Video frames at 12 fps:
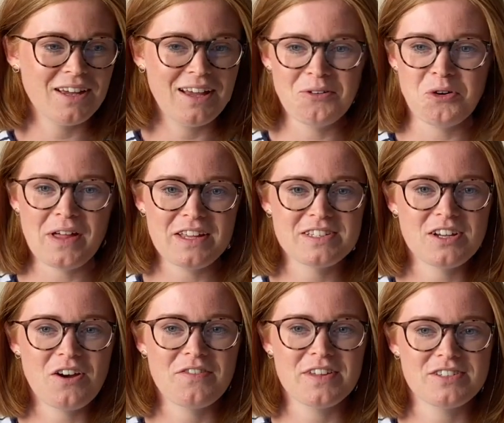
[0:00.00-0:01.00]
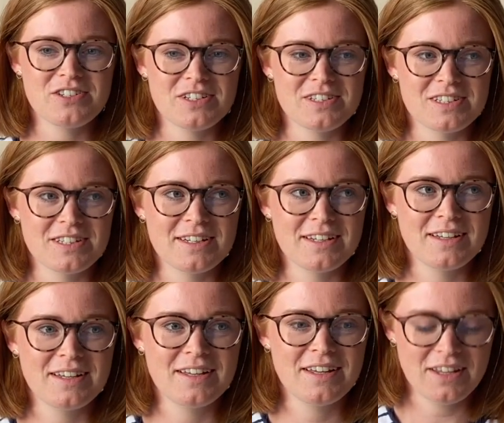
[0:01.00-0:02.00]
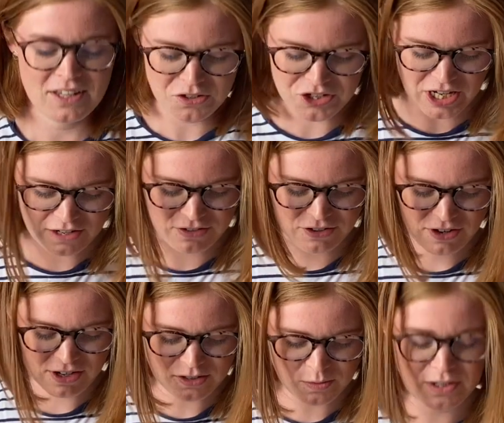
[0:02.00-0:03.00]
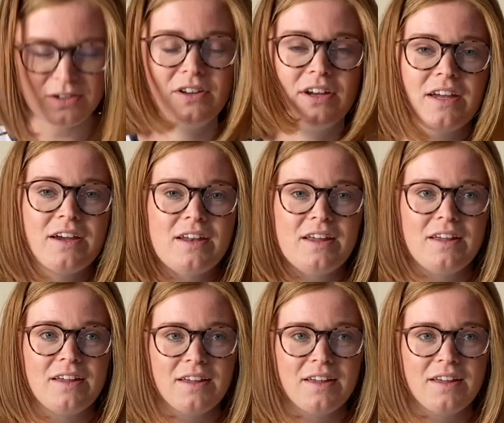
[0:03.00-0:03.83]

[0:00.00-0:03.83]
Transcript: all that stuff that's just, you take it for granted when you're looking at it.